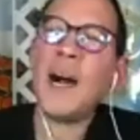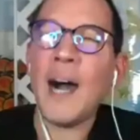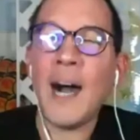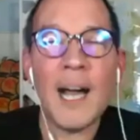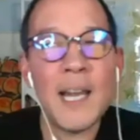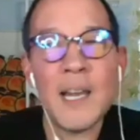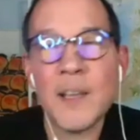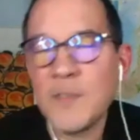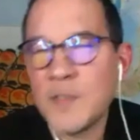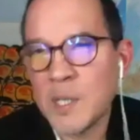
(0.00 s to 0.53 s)
I
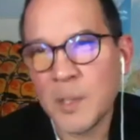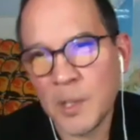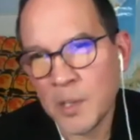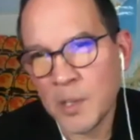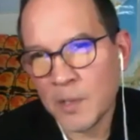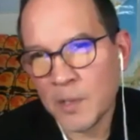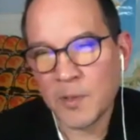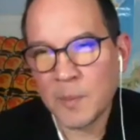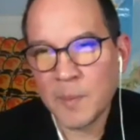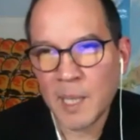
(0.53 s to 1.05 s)
lived in New
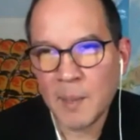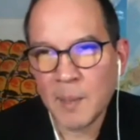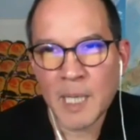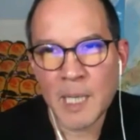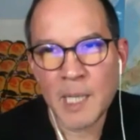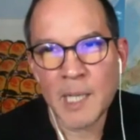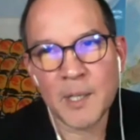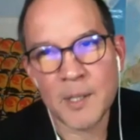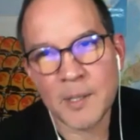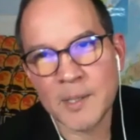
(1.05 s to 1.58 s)
York for many,
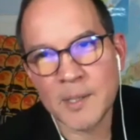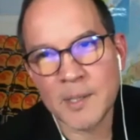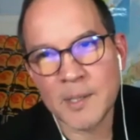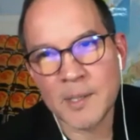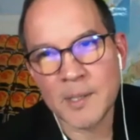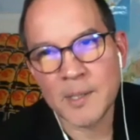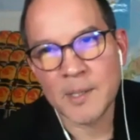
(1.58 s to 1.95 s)
many years.